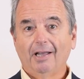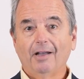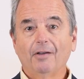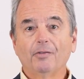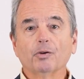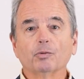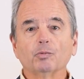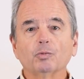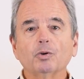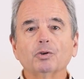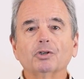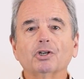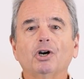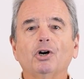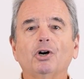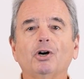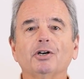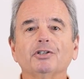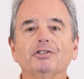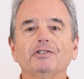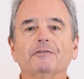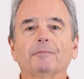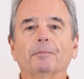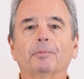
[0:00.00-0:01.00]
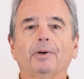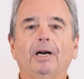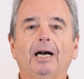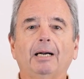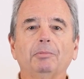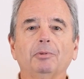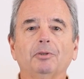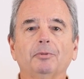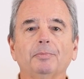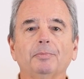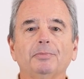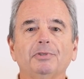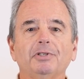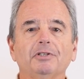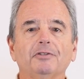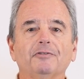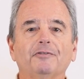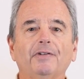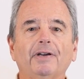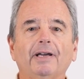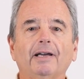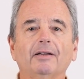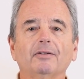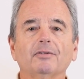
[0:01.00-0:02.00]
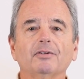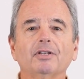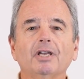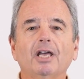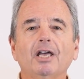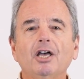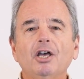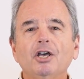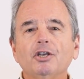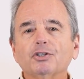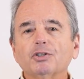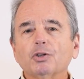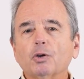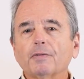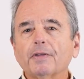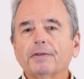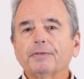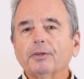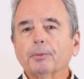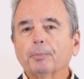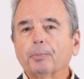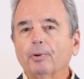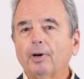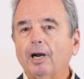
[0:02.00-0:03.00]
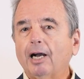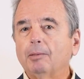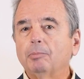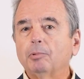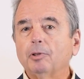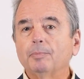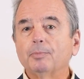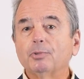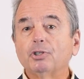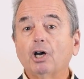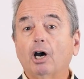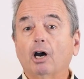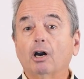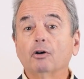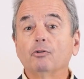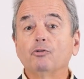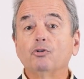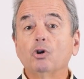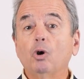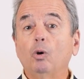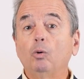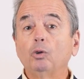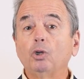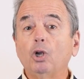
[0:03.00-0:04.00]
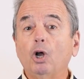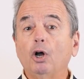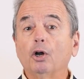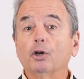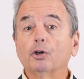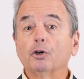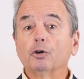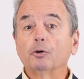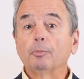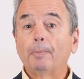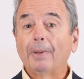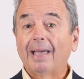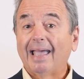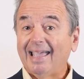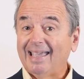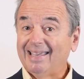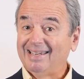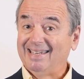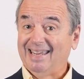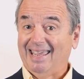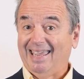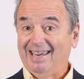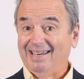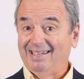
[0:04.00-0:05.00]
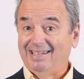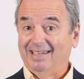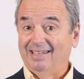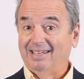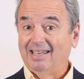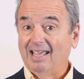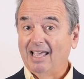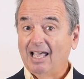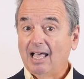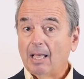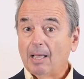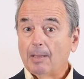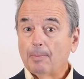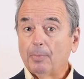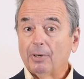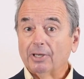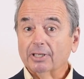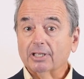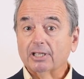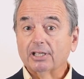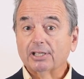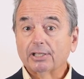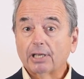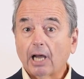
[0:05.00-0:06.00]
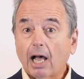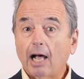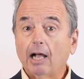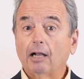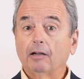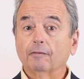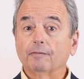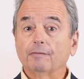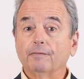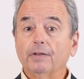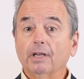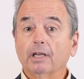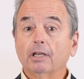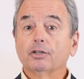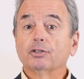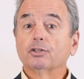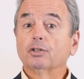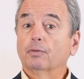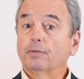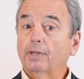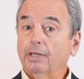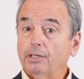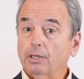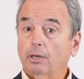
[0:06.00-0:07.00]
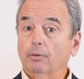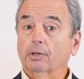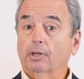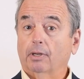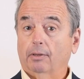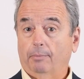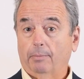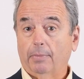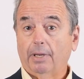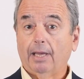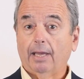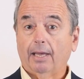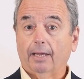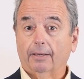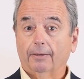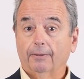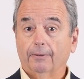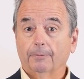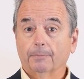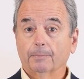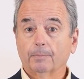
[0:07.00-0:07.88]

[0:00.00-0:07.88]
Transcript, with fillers: The root cause of problems is found so that the problems are no longer band-aided, but solved so they don't come back.